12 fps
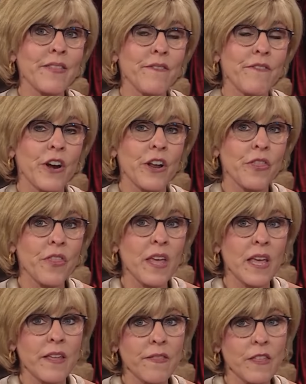the very
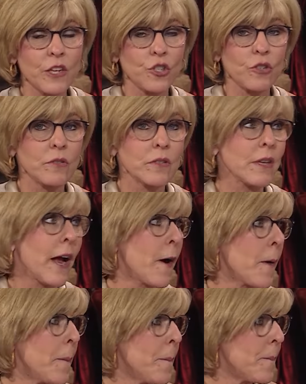thing that you desire.